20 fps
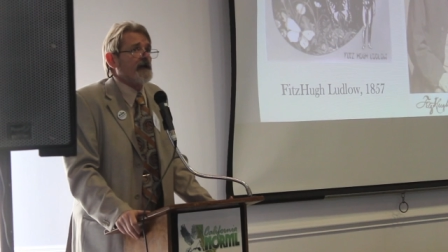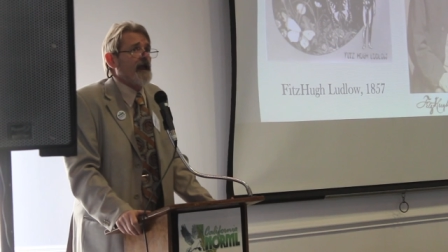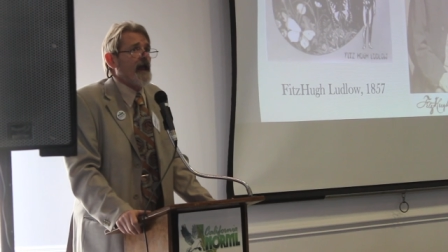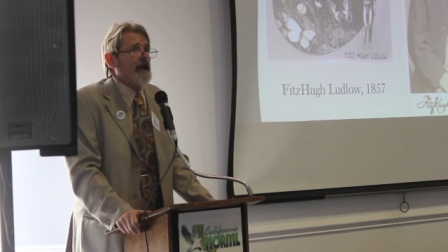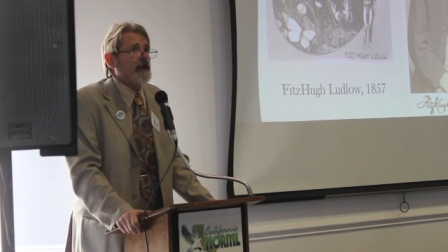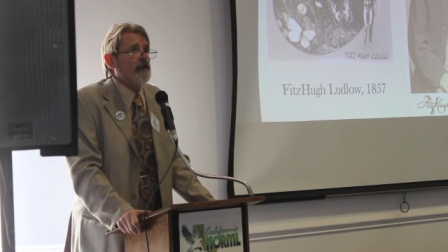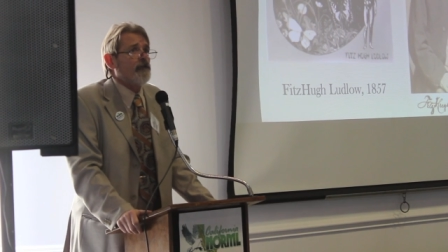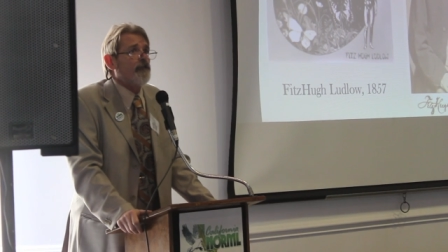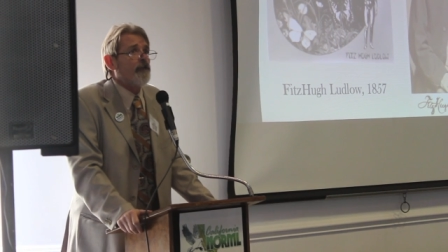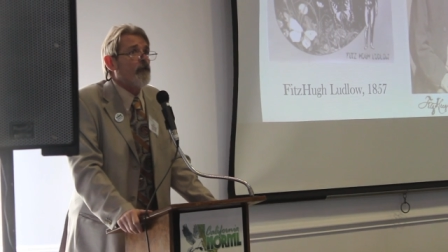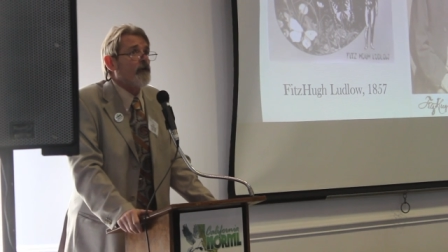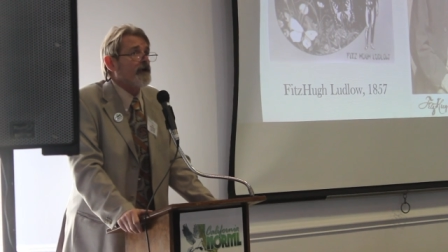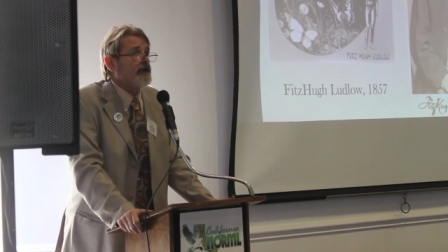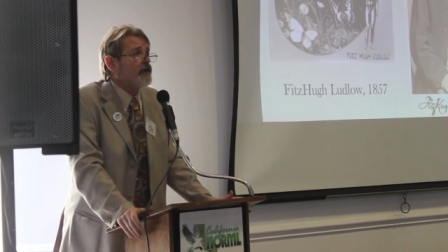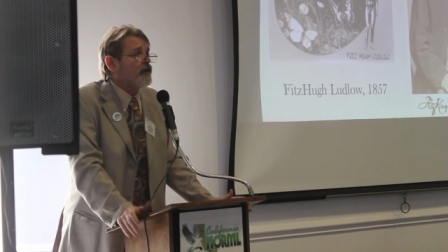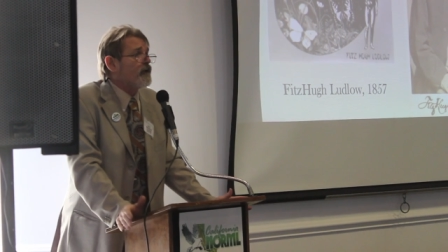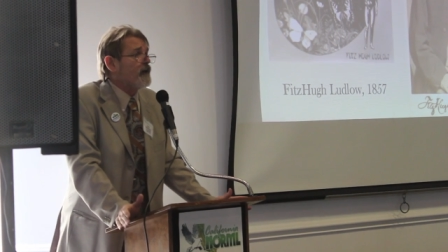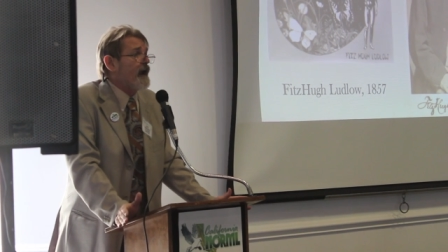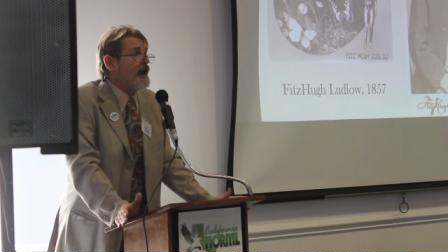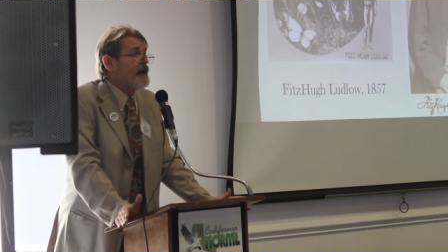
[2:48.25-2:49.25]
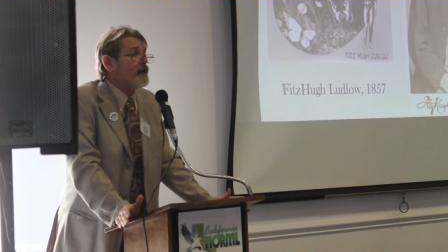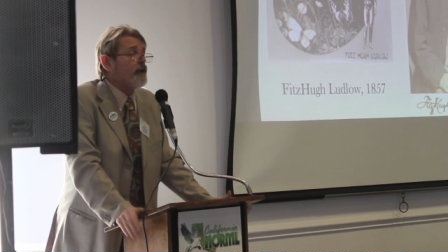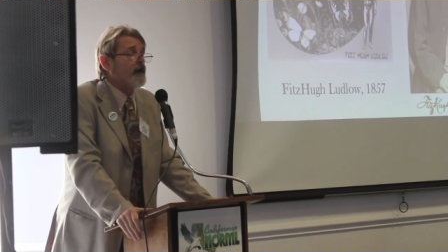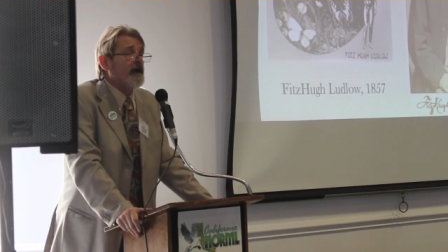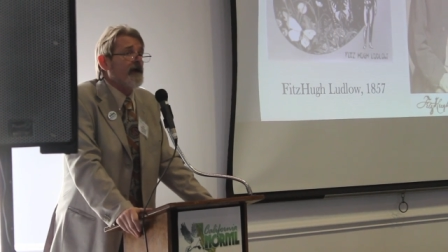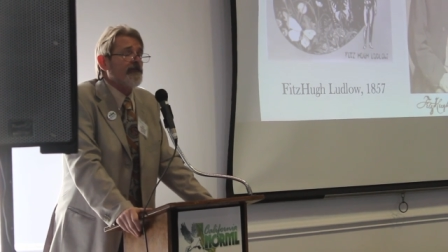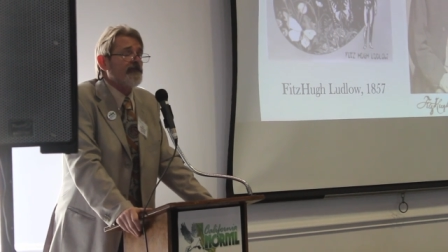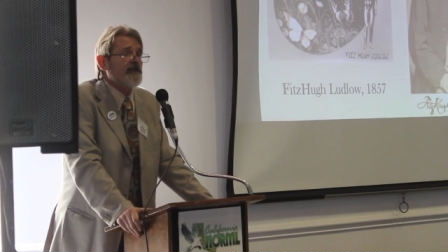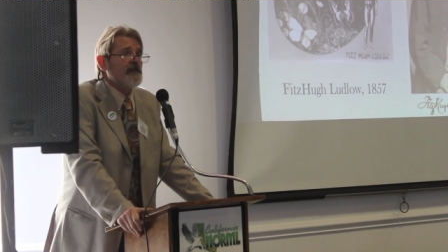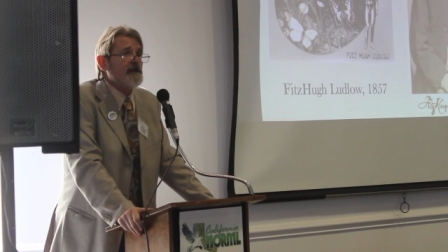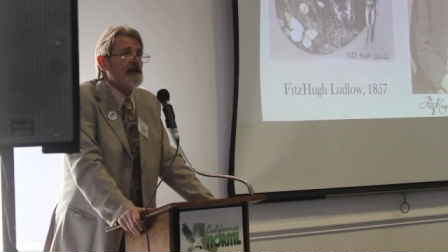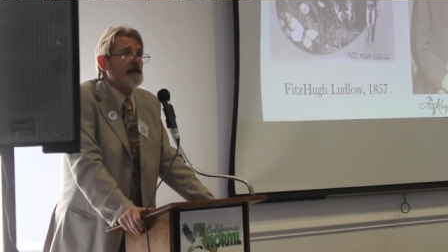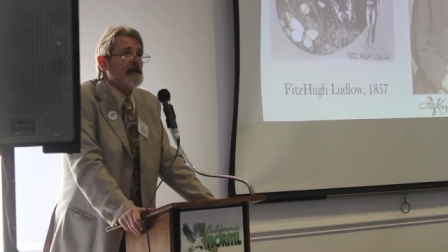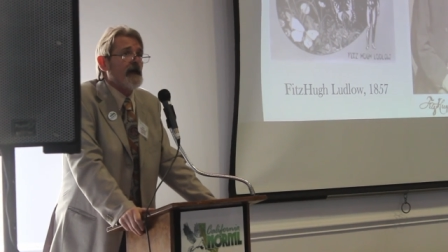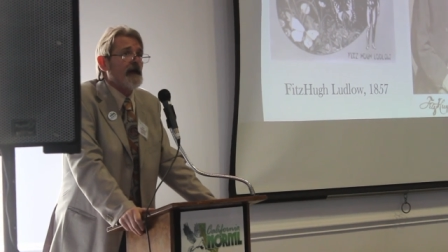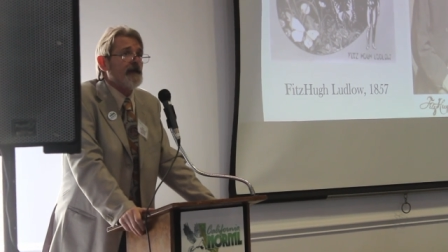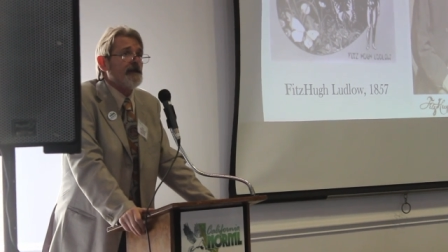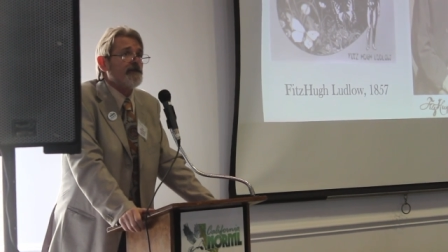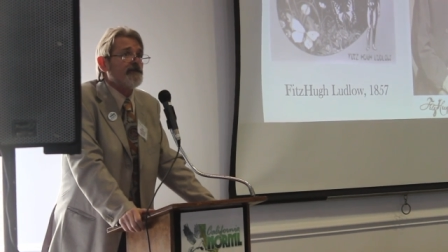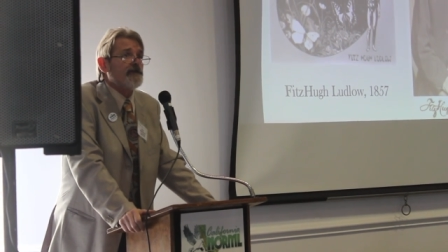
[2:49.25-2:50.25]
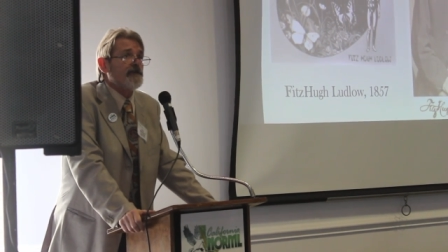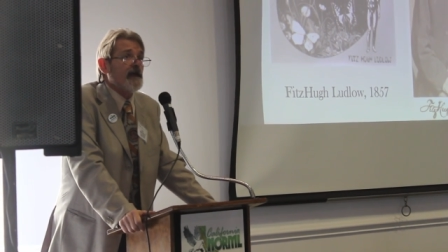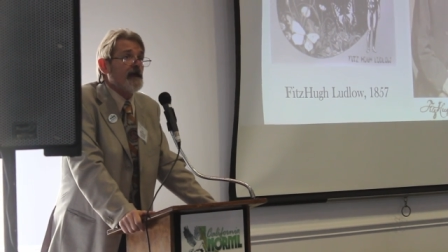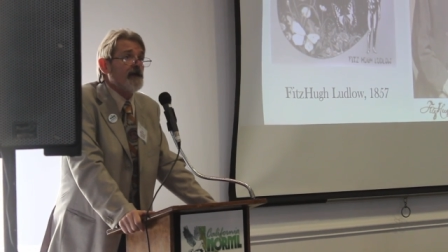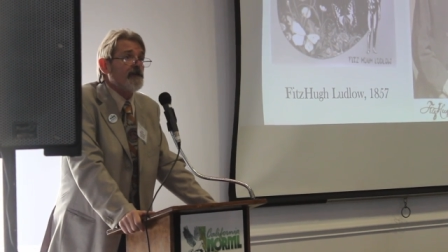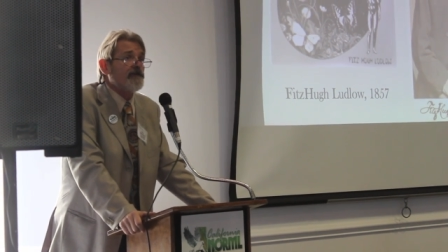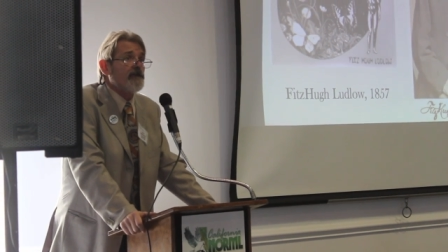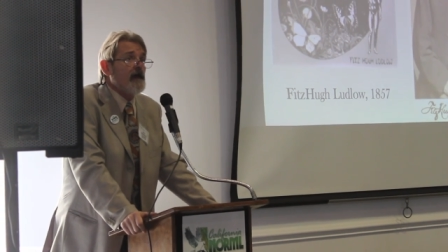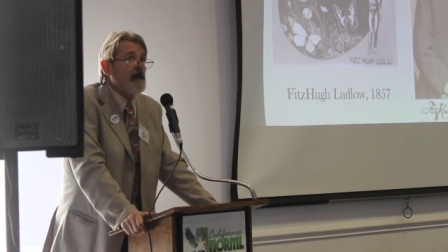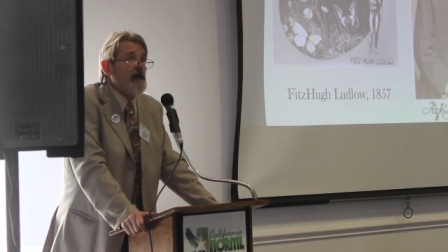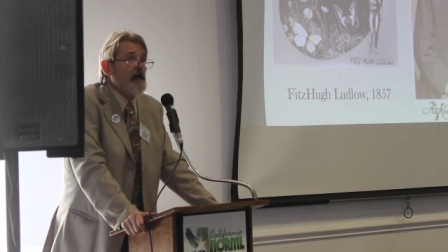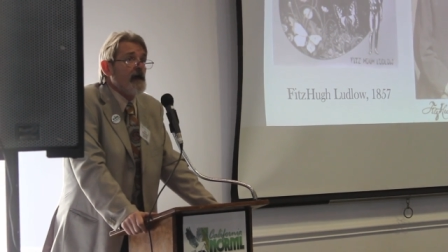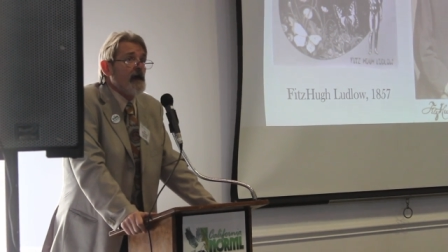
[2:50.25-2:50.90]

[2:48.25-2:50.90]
California or anywhere else in the United States.